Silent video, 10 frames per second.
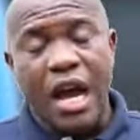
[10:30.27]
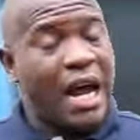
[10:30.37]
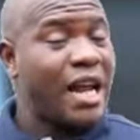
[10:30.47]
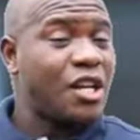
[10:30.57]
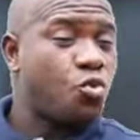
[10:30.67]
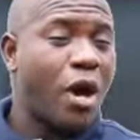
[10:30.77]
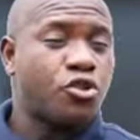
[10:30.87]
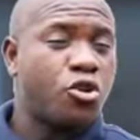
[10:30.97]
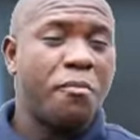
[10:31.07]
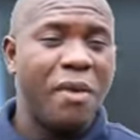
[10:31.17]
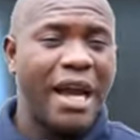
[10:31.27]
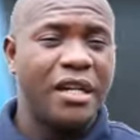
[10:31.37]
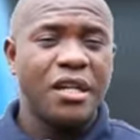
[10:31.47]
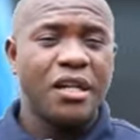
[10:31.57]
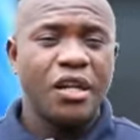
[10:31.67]
And that's why some
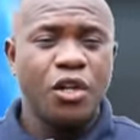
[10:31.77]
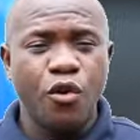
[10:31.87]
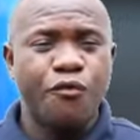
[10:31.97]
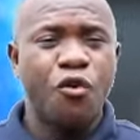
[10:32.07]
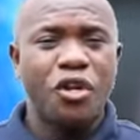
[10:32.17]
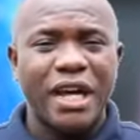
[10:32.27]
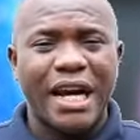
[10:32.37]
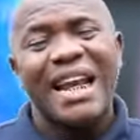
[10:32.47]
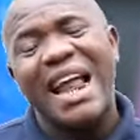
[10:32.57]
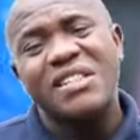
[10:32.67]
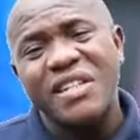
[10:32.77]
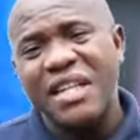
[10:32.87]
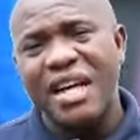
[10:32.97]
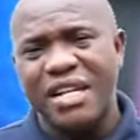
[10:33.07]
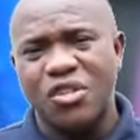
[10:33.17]
men look for the classy
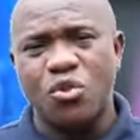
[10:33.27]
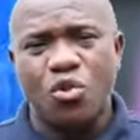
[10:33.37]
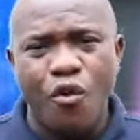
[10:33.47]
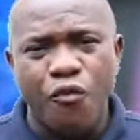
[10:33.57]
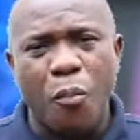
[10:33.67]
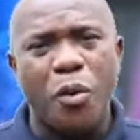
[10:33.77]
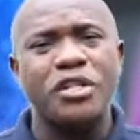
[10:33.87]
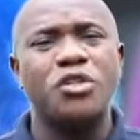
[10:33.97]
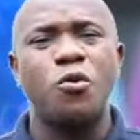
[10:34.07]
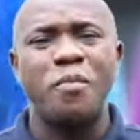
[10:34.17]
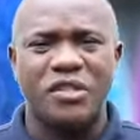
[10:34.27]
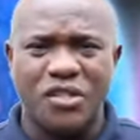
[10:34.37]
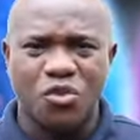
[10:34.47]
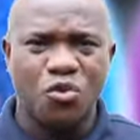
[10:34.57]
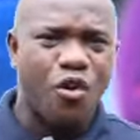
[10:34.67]
ladies to go for political
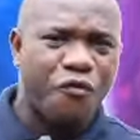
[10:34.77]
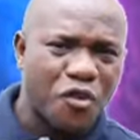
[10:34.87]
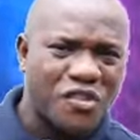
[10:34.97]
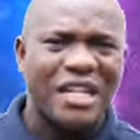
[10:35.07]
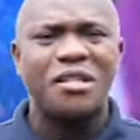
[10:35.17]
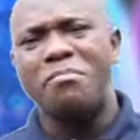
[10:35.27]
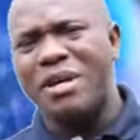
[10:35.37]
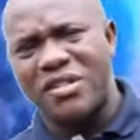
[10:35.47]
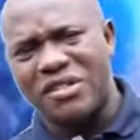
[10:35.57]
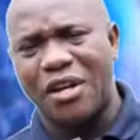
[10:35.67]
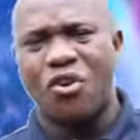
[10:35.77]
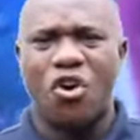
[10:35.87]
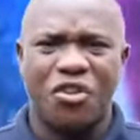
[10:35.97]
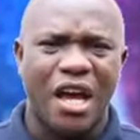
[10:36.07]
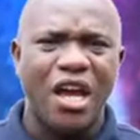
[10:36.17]
meetings, to go for certain meetings and
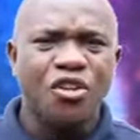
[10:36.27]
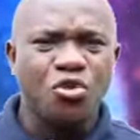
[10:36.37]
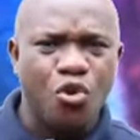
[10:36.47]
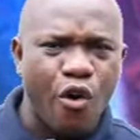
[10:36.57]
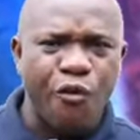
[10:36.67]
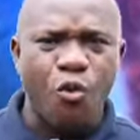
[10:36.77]
other, to go for